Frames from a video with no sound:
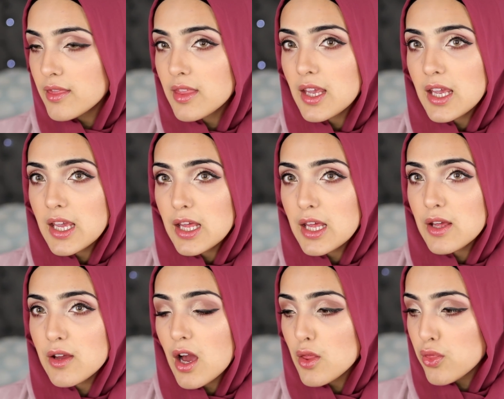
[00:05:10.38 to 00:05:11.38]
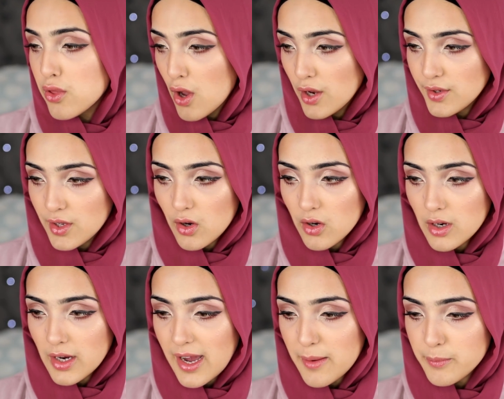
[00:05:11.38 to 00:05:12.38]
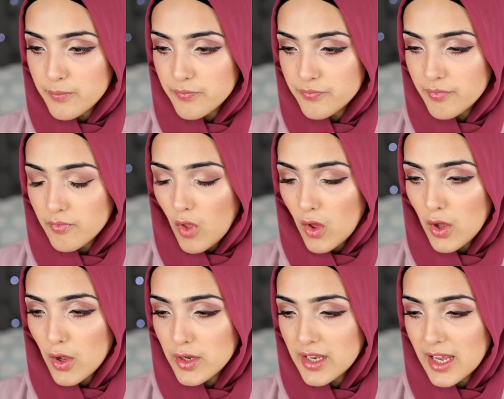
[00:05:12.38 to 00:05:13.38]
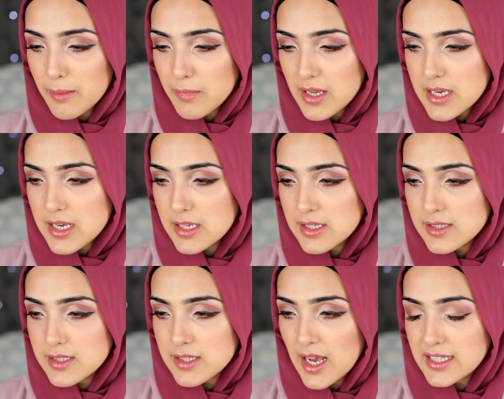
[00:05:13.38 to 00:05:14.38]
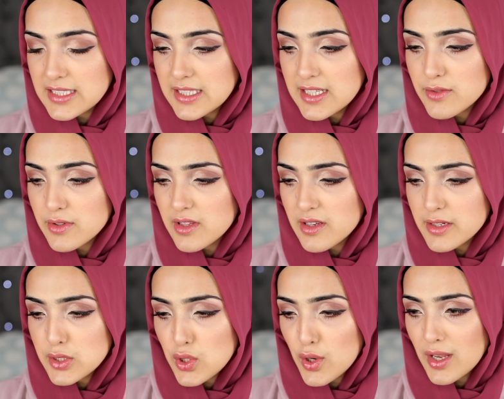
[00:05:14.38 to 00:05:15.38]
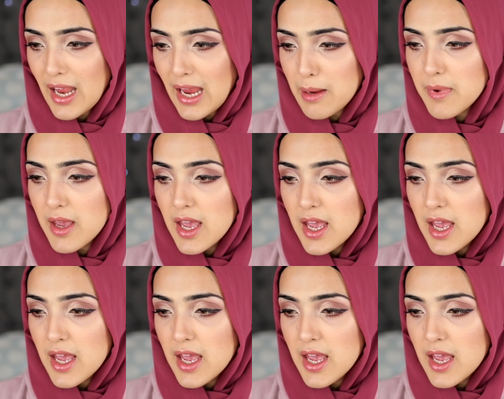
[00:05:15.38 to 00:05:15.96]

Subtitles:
The third girl, her name is, actually there is no name.